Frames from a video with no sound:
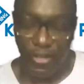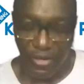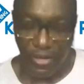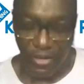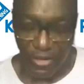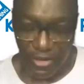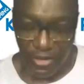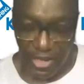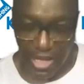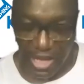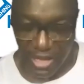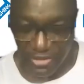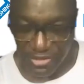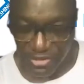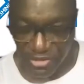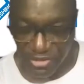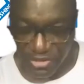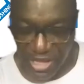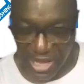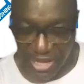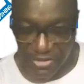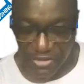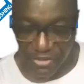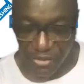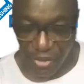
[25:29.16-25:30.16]

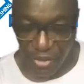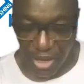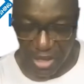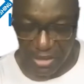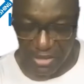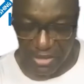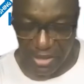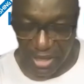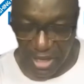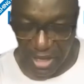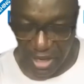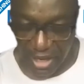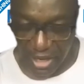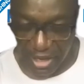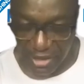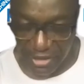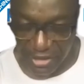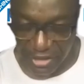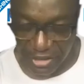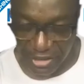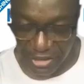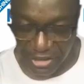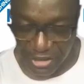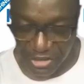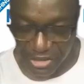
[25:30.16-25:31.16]
That's what
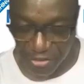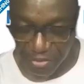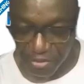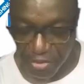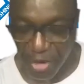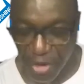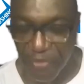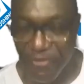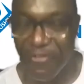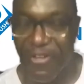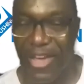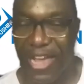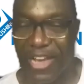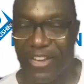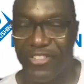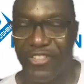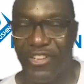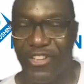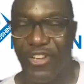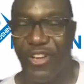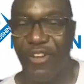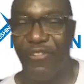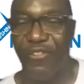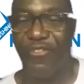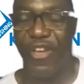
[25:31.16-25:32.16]
it's a
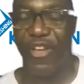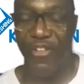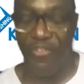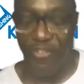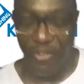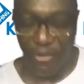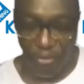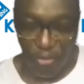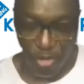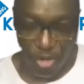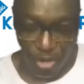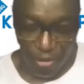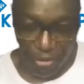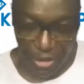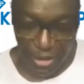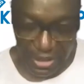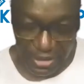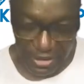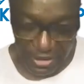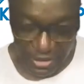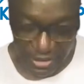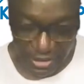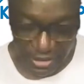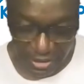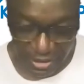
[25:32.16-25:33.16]
perfection of every
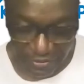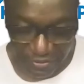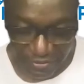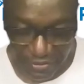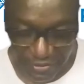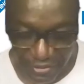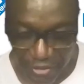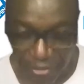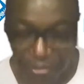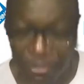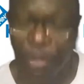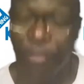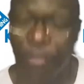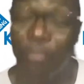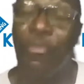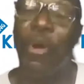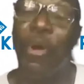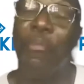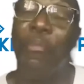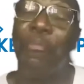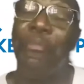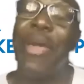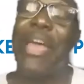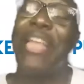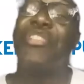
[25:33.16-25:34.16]
moment, the
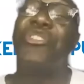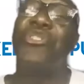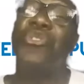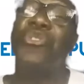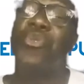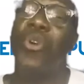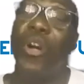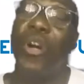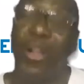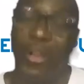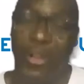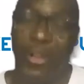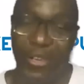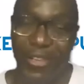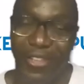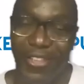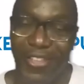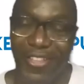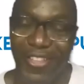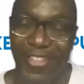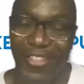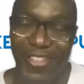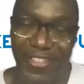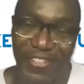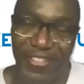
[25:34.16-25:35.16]
perpetual.
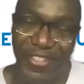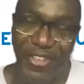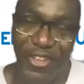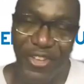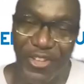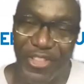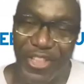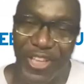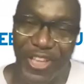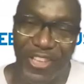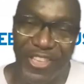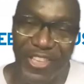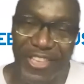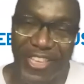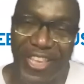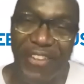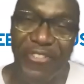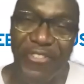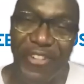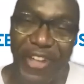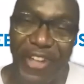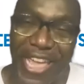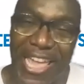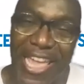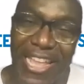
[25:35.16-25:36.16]
So the
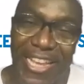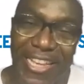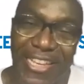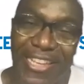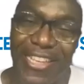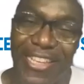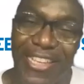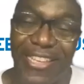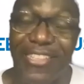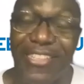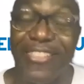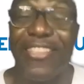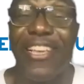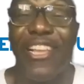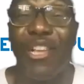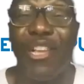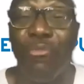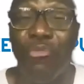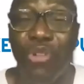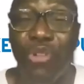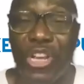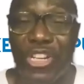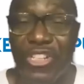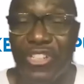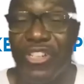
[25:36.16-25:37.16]
never-ending
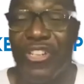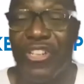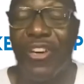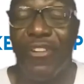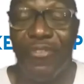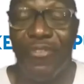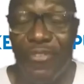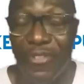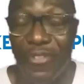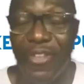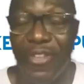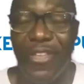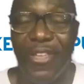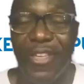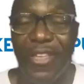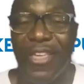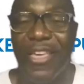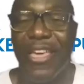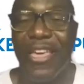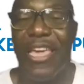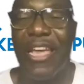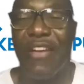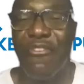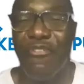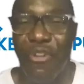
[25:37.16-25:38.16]
celebration of
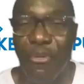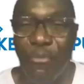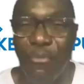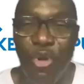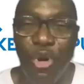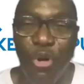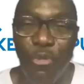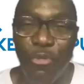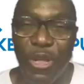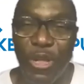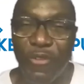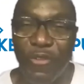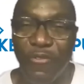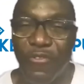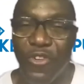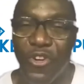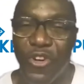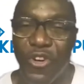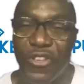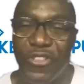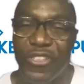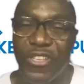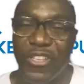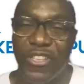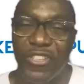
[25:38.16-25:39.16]
every moment
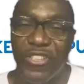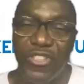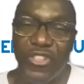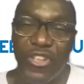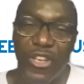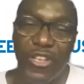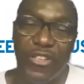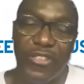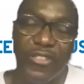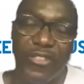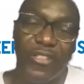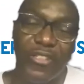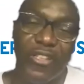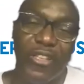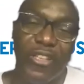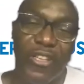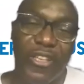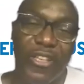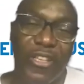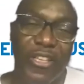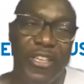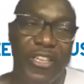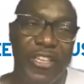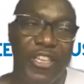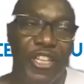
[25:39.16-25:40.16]
versus just
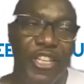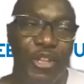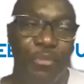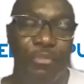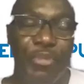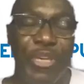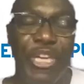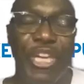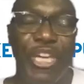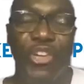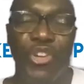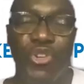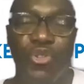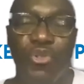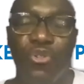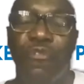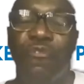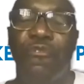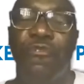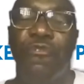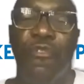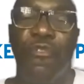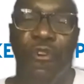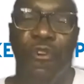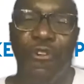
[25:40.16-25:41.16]
being
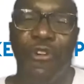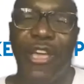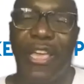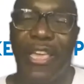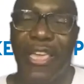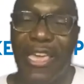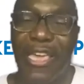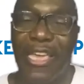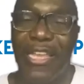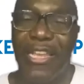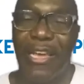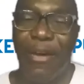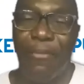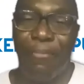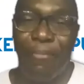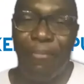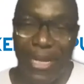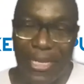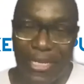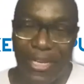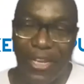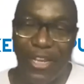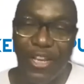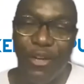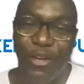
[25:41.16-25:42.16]
euphoric in a
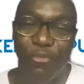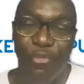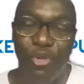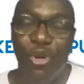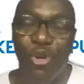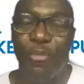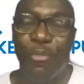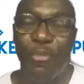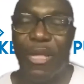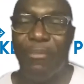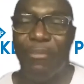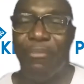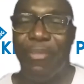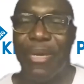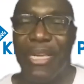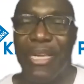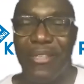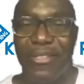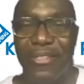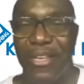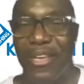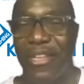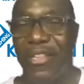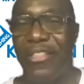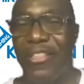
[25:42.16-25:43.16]
particular moment
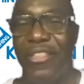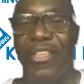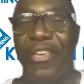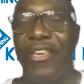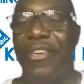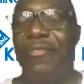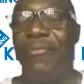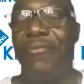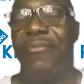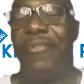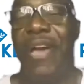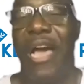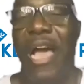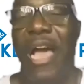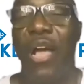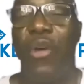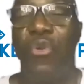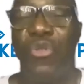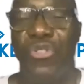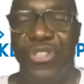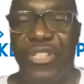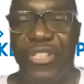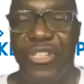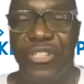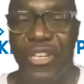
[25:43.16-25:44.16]
based on the
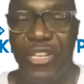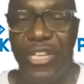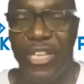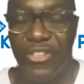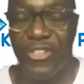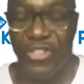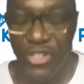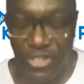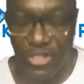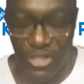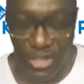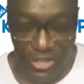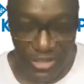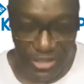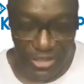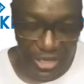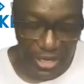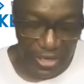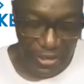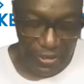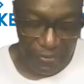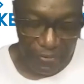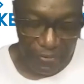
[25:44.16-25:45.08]
acquisition, as you just said.